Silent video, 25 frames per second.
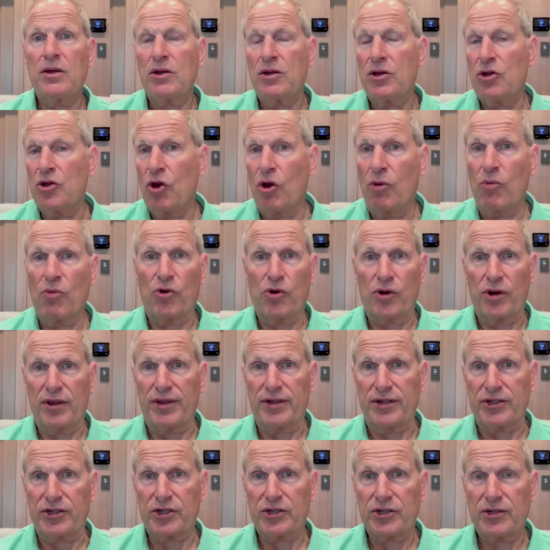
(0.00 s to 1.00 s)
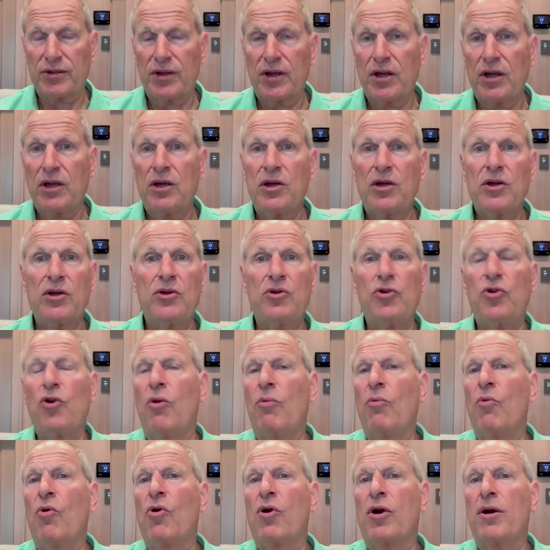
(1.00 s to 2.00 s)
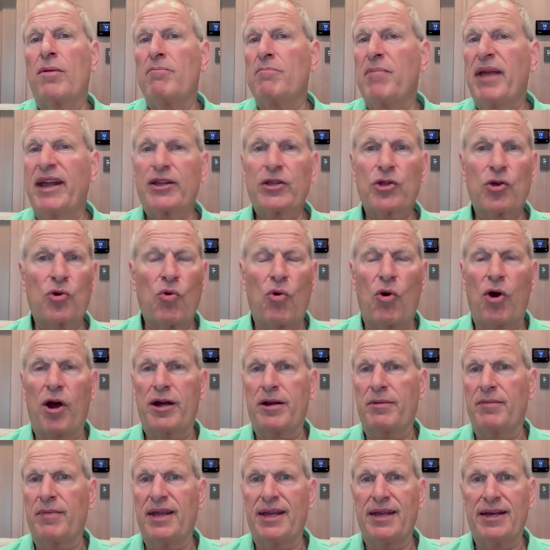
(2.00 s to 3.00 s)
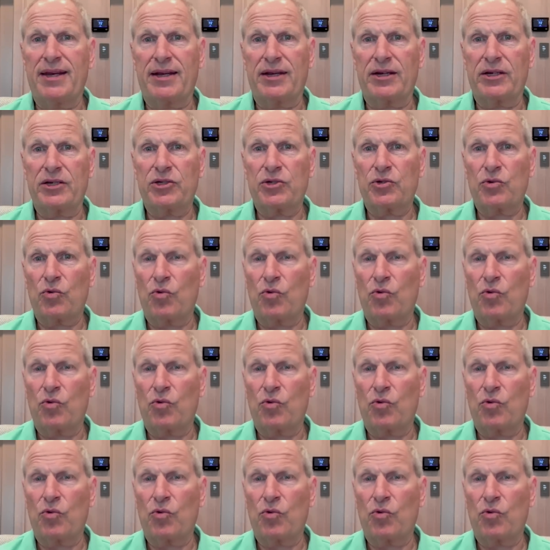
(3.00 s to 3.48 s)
no more of this. No more make the quarter meetings